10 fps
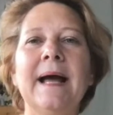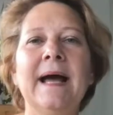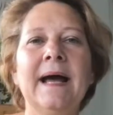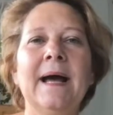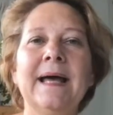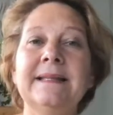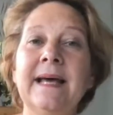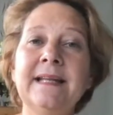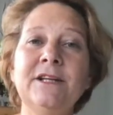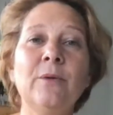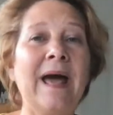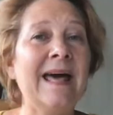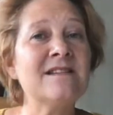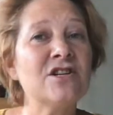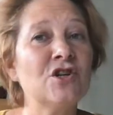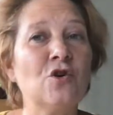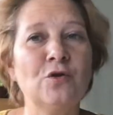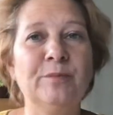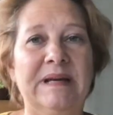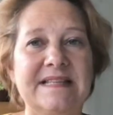And then you add the
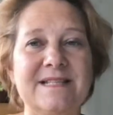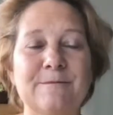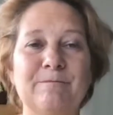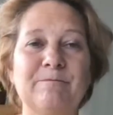cold beans.